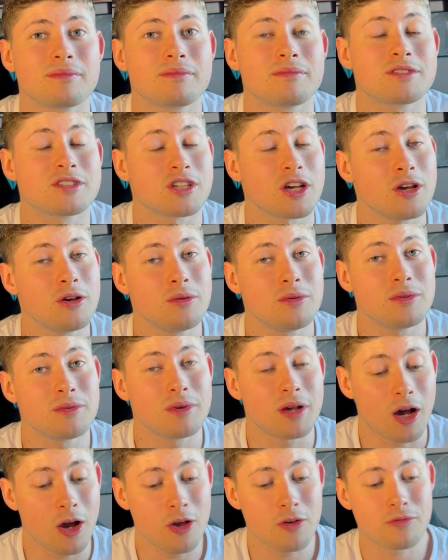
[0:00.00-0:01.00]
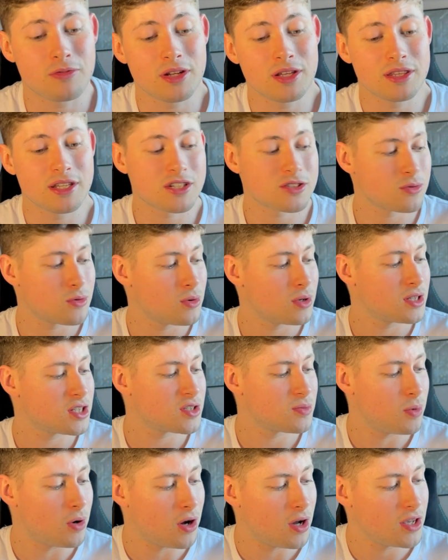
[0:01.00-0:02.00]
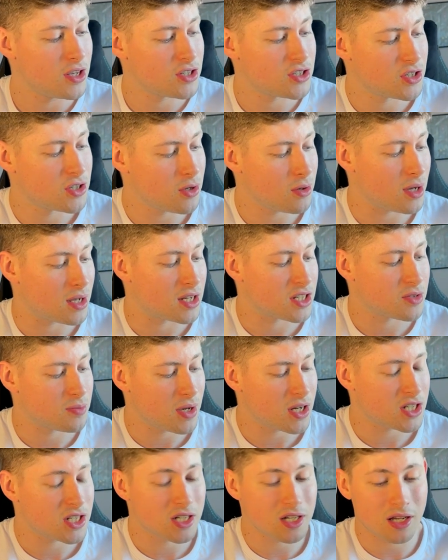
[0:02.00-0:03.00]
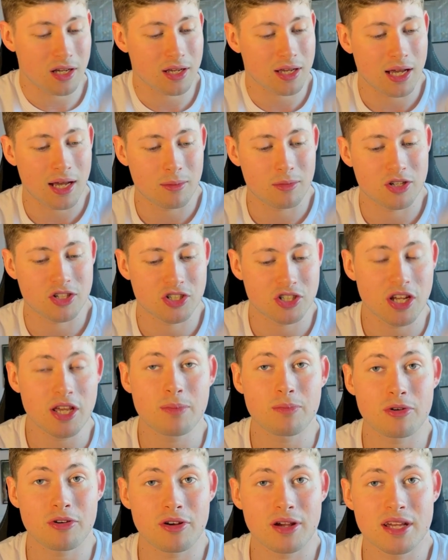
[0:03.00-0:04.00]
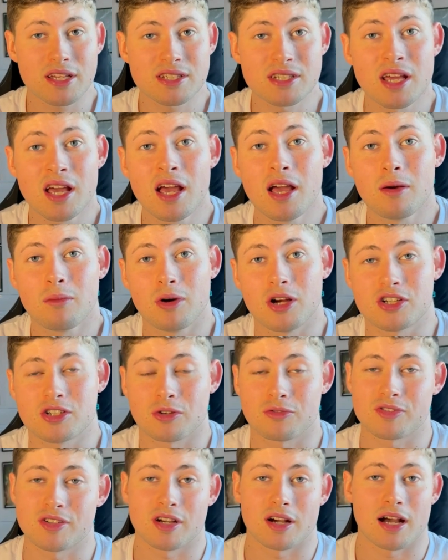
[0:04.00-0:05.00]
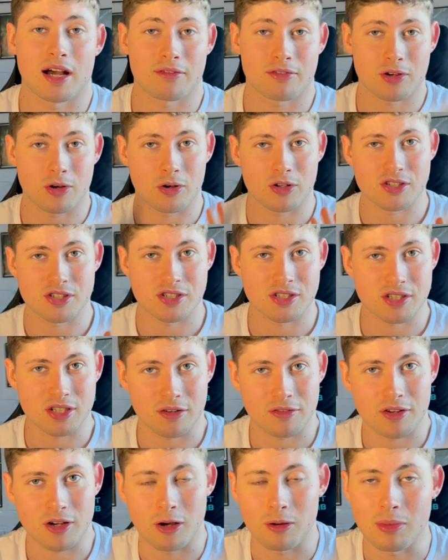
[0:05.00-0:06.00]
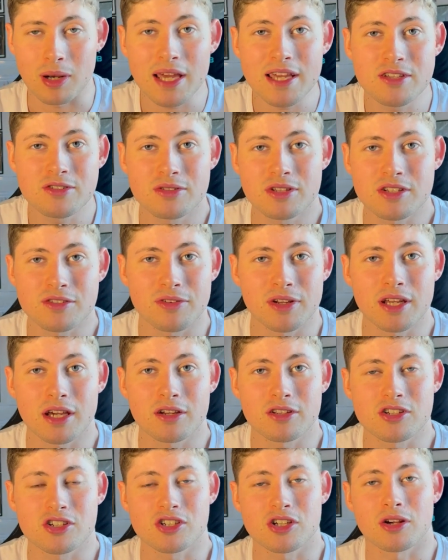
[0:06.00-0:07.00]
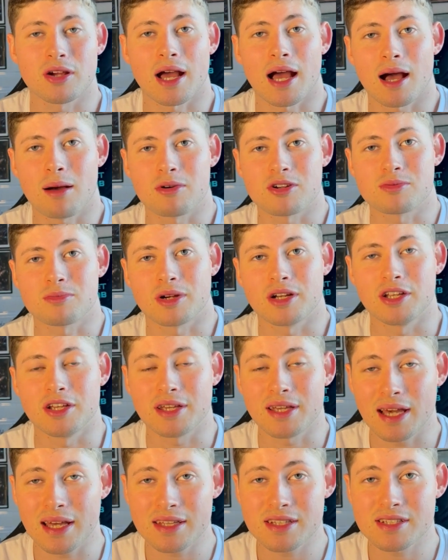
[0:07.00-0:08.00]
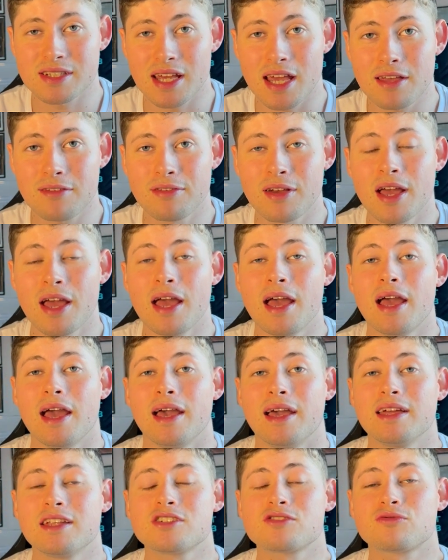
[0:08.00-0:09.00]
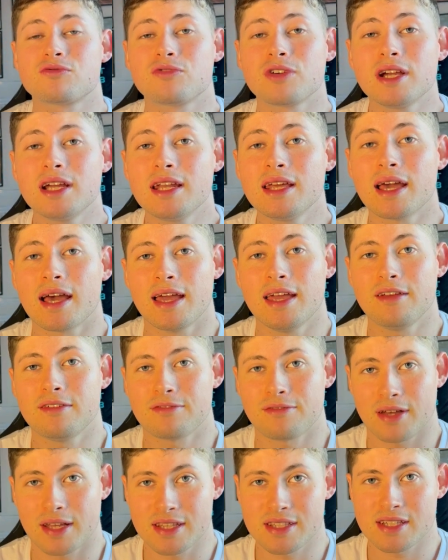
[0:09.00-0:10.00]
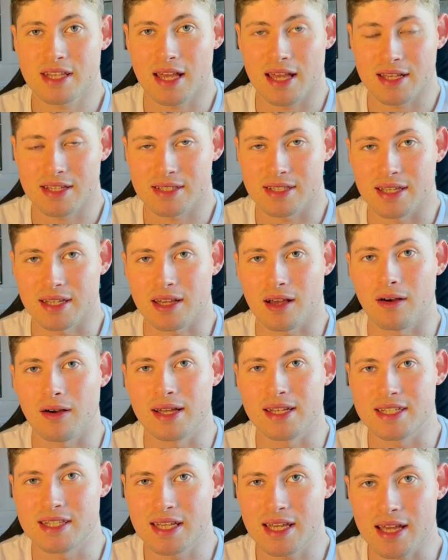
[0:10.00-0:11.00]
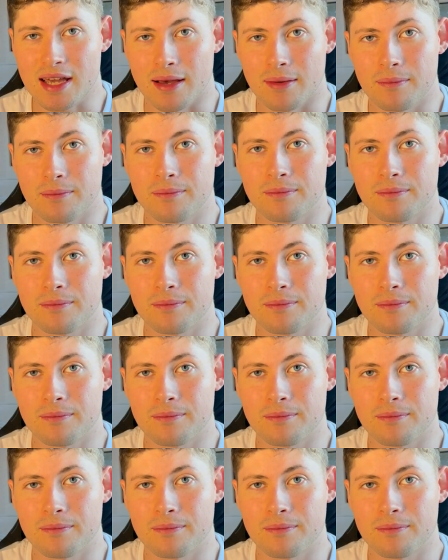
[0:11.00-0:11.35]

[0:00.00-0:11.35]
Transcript: so hopefully this will inspire you to do it, and especially like how much cheaper it is, which obviously I have costs and stuff can't relate in this video to show you how much money you can save, is really a fantastic idea.